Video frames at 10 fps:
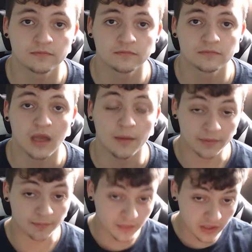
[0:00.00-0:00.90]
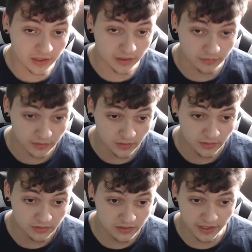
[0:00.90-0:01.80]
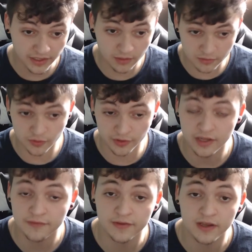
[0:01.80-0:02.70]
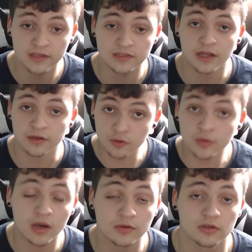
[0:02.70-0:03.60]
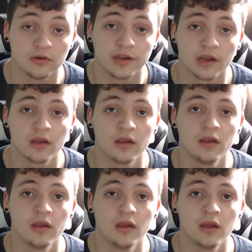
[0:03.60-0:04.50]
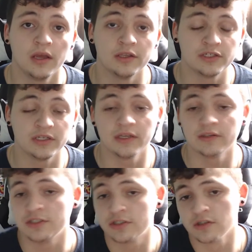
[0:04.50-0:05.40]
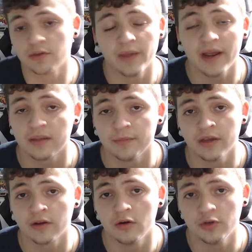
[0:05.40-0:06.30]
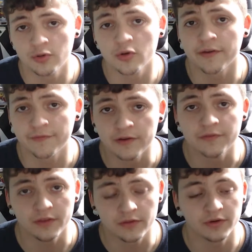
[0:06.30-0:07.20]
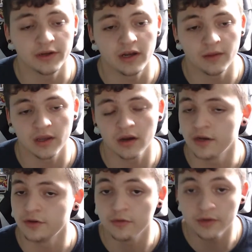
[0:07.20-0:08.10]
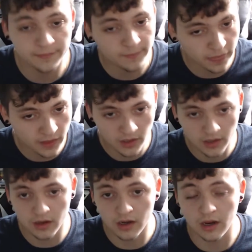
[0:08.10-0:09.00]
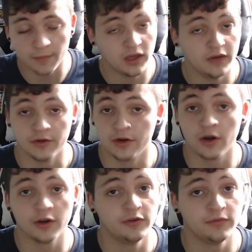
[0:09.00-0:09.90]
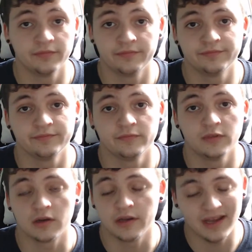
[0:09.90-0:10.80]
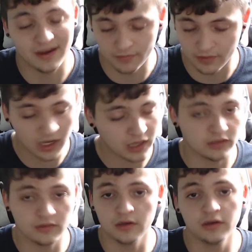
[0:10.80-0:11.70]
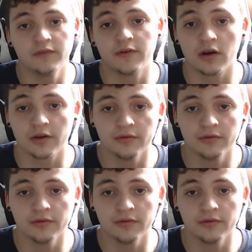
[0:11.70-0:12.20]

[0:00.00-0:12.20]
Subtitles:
I'm admitting to, hey, I was going that fast. I knew what I was going. And she just looked back at me and go, you were going 53. And I'm like, all right, you know what? I'm not even going to argue. Okay, I'm not going to even argue.